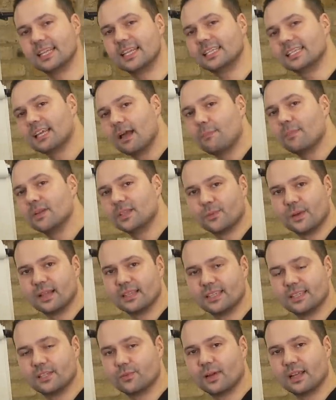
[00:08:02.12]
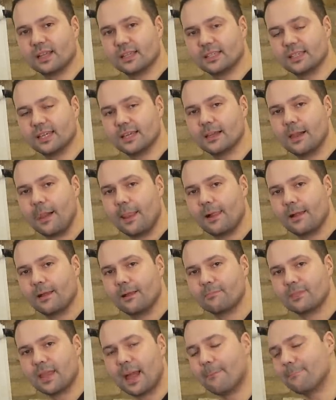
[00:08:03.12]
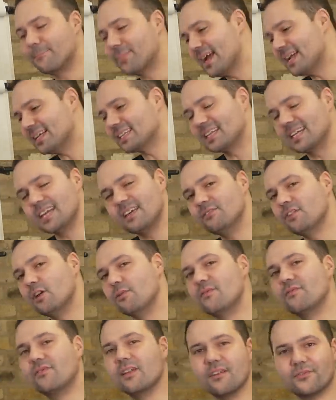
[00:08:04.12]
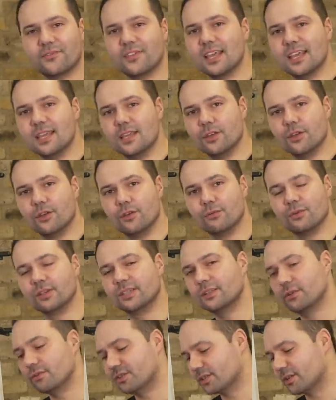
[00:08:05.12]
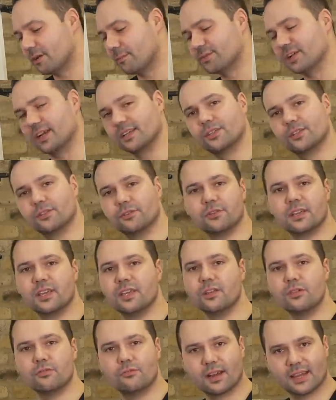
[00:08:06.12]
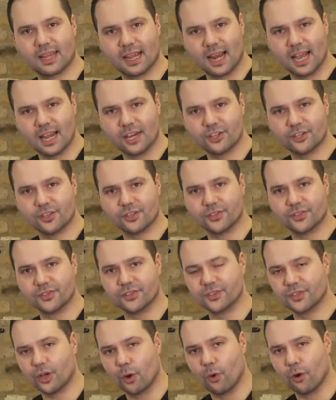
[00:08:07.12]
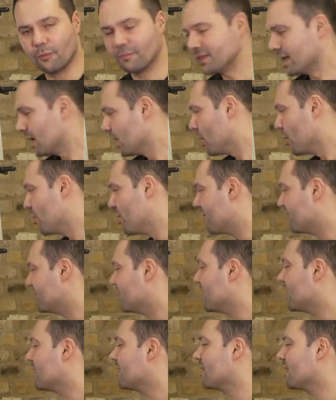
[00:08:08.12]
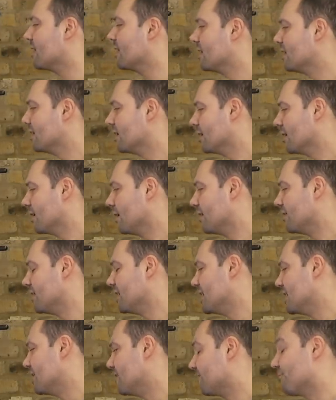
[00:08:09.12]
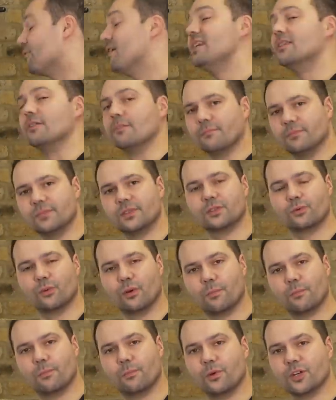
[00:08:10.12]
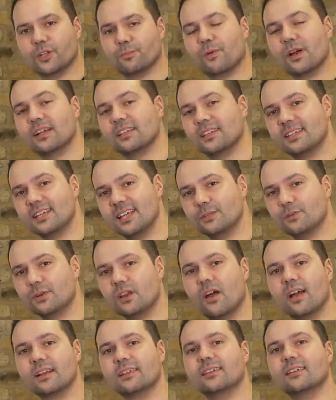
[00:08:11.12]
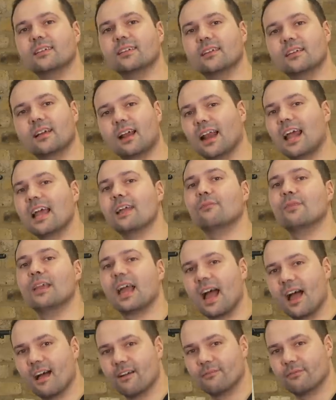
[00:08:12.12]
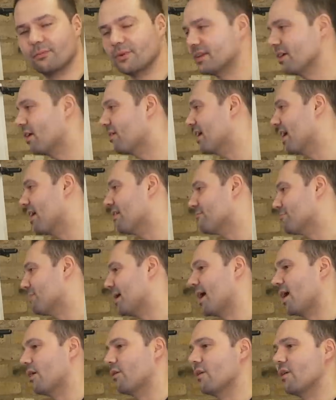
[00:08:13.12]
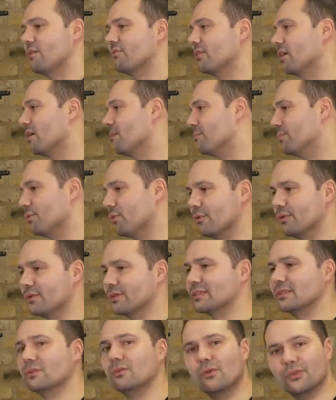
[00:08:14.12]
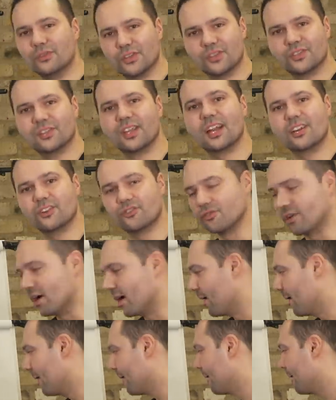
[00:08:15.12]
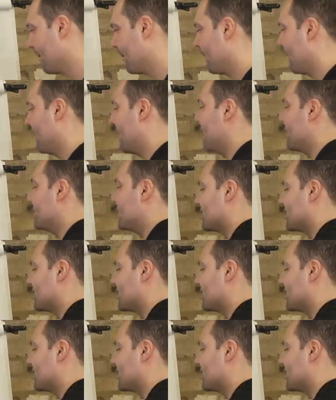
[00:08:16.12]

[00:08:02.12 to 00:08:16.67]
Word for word: to December 2020. And basically, even though we've left the EU, we're still subject to EU regulations and so on. We have none of the, the freedoms which Brexiteers would like to claim we have. We don't have power over our borders, laws, etc. in